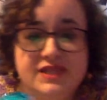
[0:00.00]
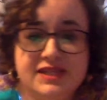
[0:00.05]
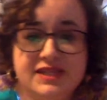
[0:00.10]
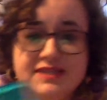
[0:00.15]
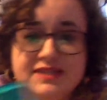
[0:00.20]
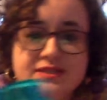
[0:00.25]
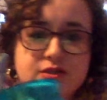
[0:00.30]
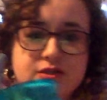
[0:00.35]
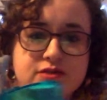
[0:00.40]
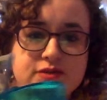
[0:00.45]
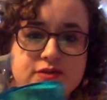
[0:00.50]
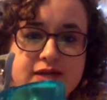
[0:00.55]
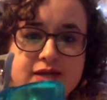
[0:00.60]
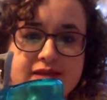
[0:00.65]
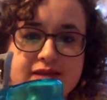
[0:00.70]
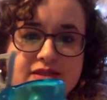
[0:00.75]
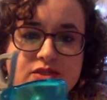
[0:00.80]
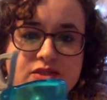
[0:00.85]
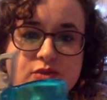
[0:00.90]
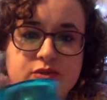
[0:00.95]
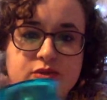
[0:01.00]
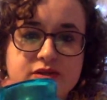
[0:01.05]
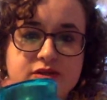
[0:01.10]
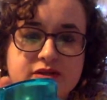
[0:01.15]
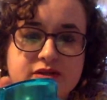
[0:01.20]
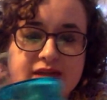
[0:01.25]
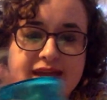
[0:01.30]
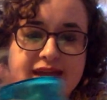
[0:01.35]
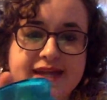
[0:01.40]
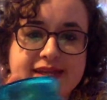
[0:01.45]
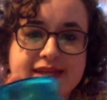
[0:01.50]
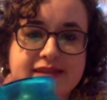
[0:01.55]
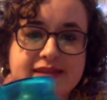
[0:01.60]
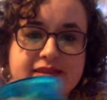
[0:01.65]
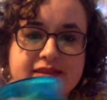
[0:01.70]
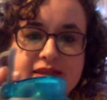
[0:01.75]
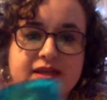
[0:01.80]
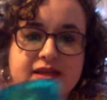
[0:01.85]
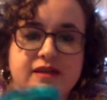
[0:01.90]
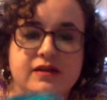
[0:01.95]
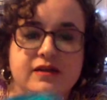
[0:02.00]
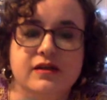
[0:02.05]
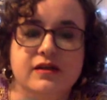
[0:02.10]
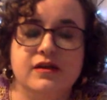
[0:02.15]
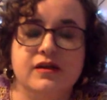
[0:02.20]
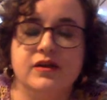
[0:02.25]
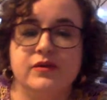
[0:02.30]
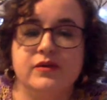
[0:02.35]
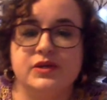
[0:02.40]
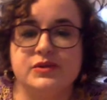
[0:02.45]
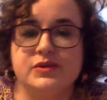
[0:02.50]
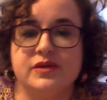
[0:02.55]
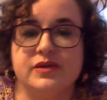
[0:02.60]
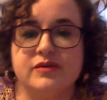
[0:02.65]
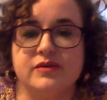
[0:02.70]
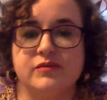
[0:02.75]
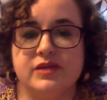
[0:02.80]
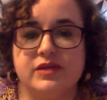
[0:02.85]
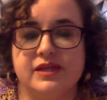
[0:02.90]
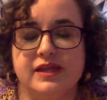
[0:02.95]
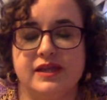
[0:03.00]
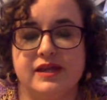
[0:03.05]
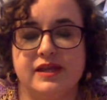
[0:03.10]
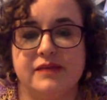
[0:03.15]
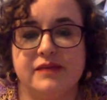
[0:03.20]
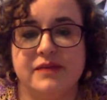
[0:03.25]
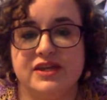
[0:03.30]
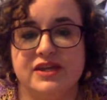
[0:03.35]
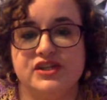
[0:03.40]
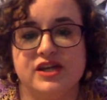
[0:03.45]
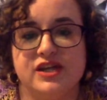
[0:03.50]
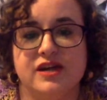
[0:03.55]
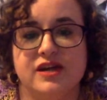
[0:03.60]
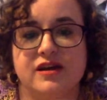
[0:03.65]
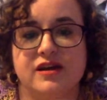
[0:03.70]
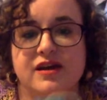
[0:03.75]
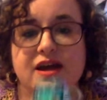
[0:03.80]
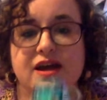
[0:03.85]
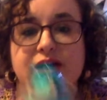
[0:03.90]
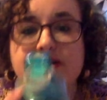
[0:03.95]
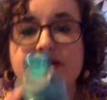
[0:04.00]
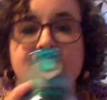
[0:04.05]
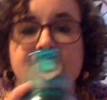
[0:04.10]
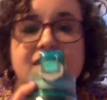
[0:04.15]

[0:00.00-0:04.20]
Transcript: It's also got this cool little hanging thing, which when I'm reeling in my chair, I'll